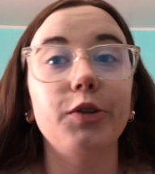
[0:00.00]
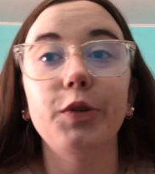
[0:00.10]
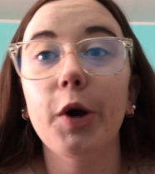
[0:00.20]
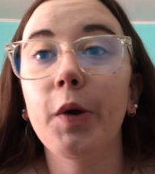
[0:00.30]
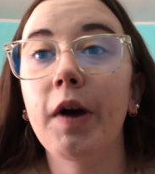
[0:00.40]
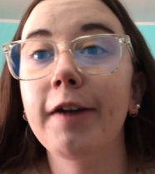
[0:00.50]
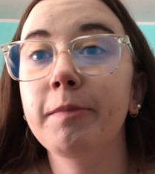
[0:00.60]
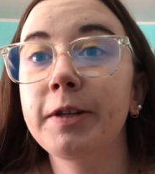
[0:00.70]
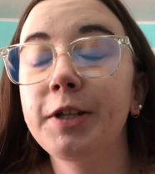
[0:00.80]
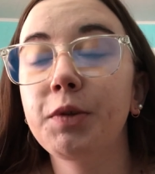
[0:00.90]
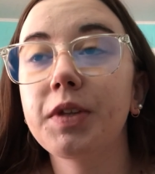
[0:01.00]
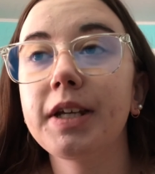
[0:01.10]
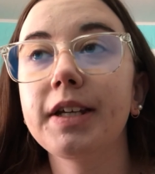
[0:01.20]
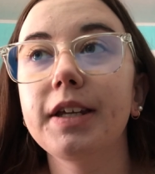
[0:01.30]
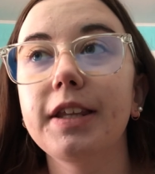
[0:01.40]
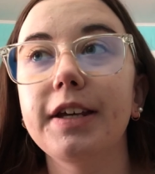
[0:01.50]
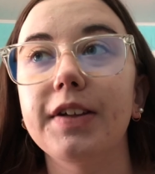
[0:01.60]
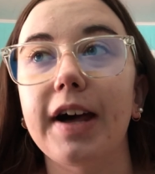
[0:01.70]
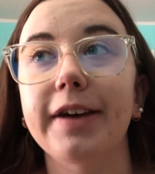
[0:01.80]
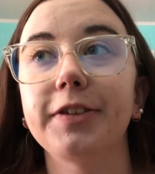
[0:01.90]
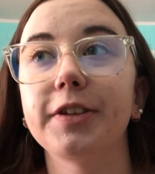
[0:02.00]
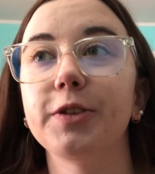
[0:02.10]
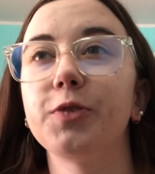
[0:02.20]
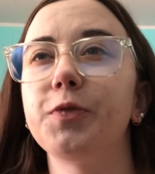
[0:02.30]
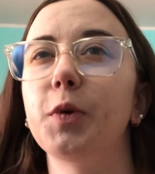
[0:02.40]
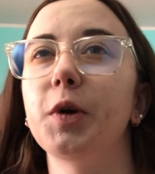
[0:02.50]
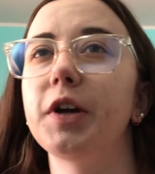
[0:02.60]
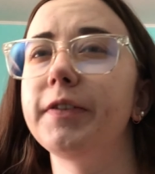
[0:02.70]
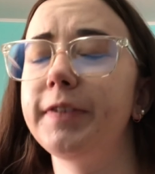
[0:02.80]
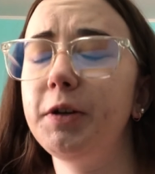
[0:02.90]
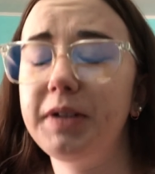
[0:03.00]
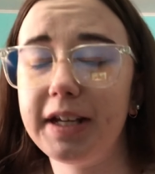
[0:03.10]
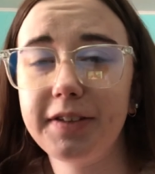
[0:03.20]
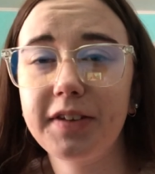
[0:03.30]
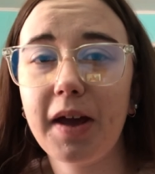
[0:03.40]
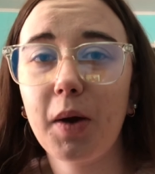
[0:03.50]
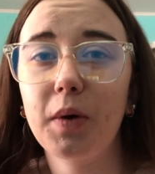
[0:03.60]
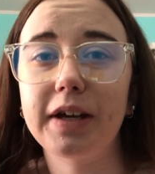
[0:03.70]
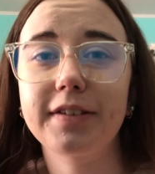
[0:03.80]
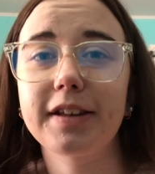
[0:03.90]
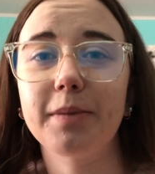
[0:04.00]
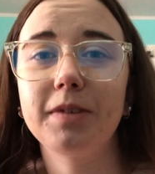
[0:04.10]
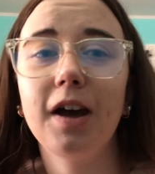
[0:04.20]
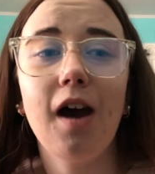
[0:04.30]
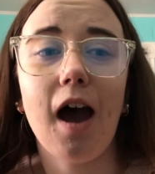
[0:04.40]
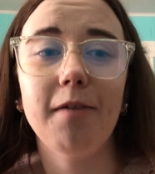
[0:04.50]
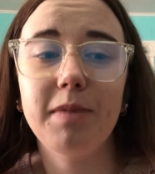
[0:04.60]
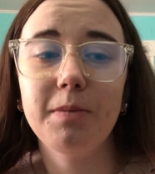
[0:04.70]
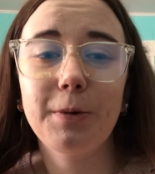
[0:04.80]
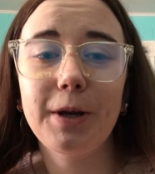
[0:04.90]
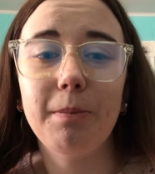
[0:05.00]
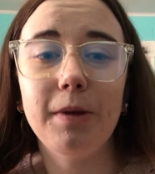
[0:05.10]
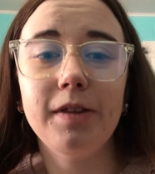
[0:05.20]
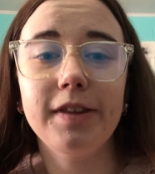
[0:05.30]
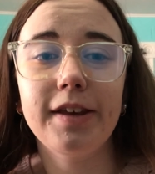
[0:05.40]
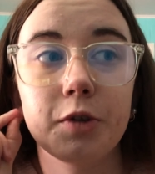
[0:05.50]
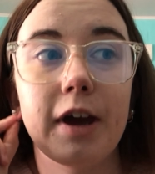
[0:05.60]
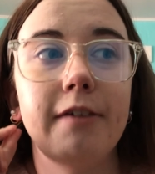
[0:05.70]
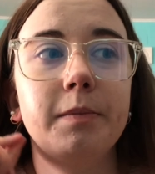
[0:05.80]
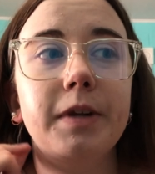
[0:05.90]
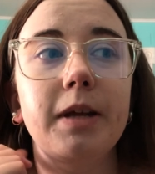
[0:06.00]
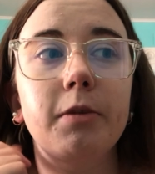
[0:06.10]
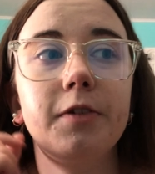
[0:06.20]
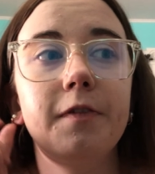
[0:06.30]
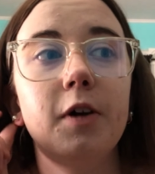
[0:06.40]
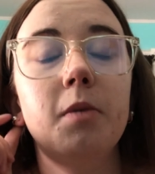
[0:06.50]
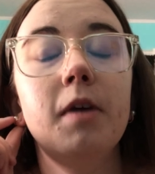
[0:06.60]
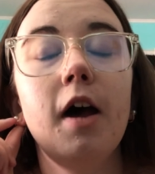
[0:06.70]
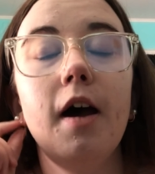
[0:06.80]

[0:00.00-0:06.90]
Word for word: So I've been using the glasses for a few days now, except I've been pretty busy, so I haven't been able to film.